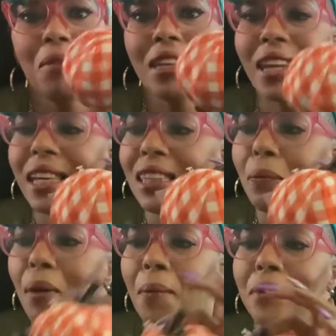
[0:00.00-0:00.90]
me of like the
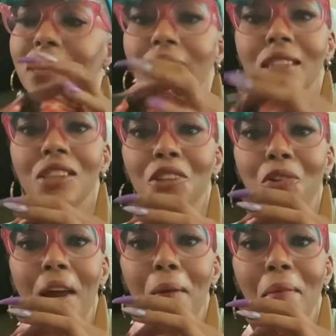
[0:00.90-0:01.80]
pumpkins that your
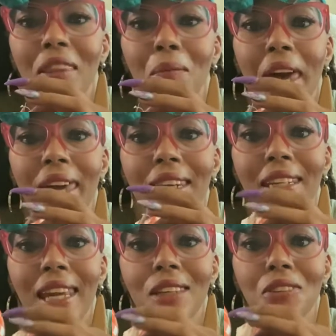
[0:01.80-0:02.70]
grandmother back in the
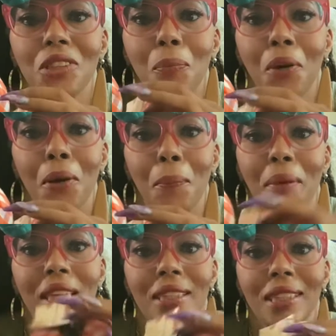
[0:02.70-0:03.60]
day used to put her
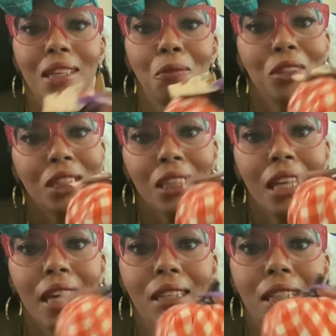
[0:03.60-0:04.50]
pins in when she
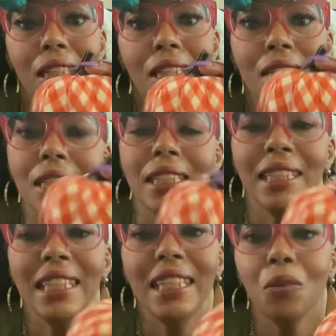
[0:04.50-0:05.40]
ne need
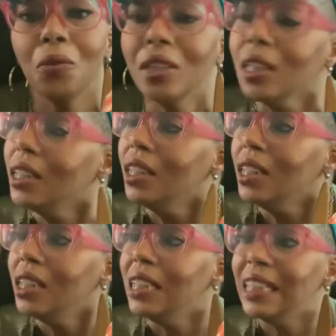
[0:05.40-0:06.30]
needled
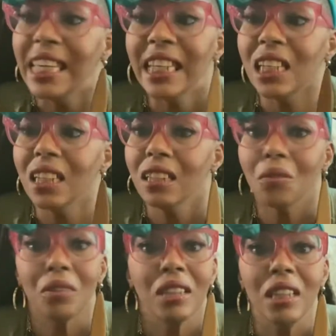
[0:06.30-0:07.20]
knitted
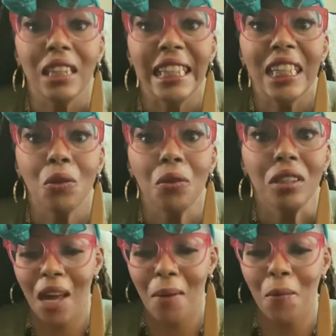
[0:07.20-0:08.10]
needle
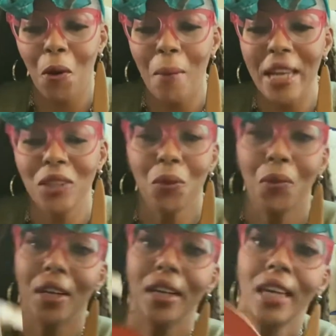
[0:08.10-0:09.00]
um, on my
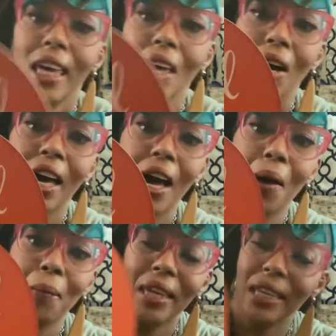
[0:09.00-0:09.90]
door
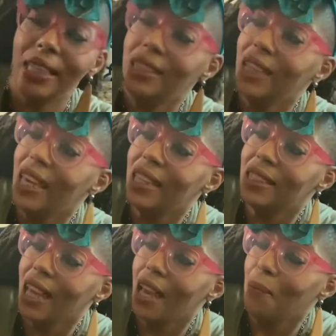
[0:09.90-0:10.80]
um, and it says
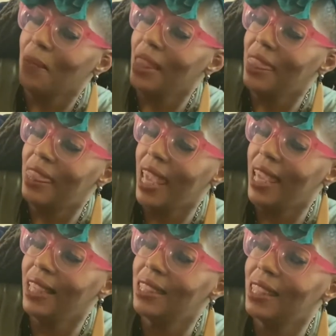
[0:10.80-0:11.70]
um,
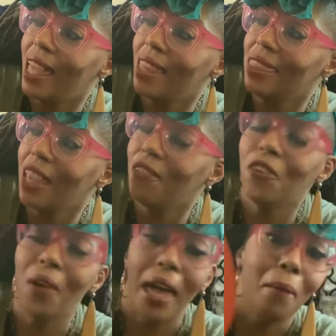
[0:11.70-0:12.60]
thanks
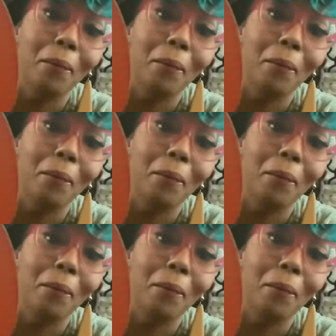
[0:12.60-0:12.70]
thankful and